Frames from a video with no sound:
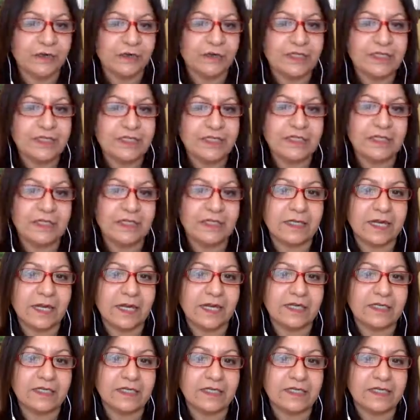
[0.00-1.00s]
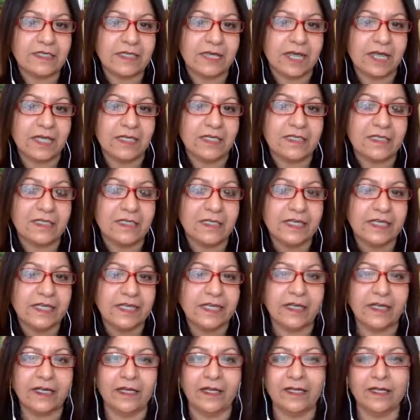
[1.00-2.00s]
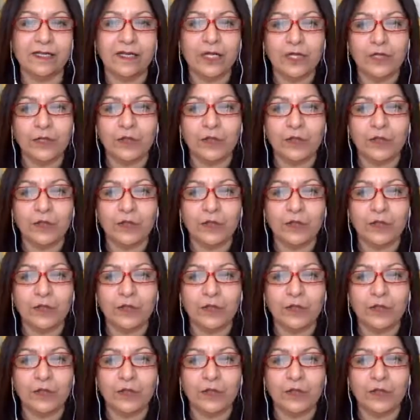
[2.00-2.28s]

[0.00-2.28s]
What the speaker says: This is an exercise in,